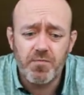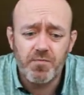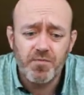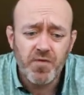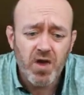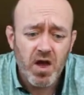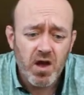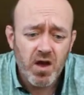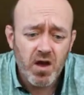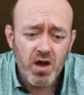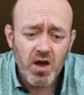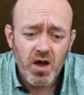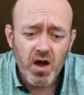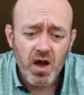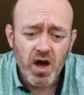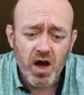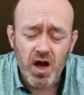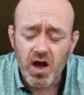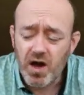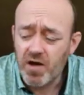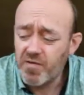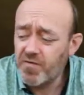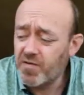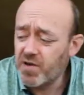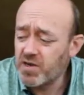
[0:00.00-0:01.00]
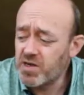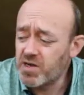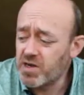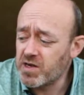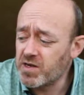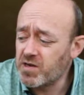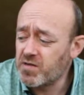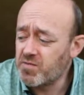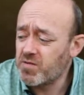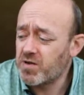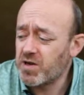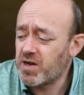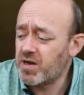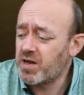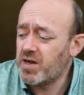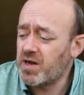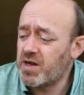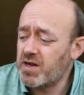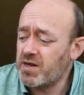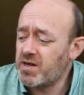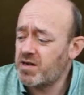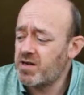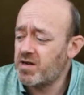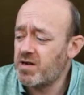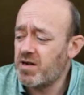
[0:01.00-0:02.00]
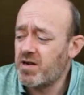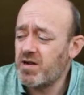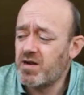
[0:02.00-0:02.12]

First thing is what you need,